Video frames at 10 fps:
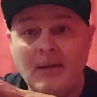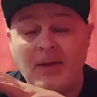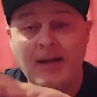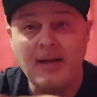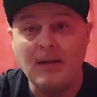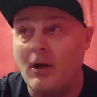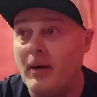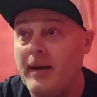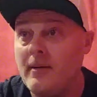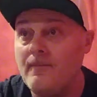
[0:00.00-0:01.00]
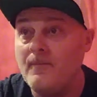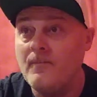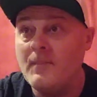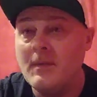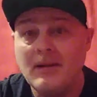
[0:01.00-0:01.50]
They ain't lying.
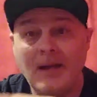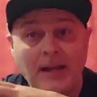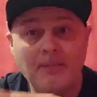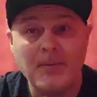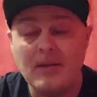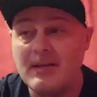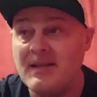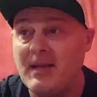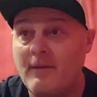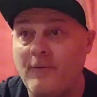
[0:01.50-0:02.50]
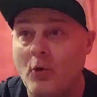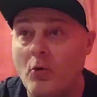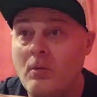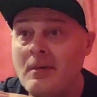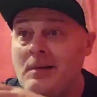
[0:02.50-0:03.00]
They ain't being
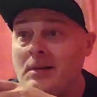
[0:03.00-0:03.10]
deceitful.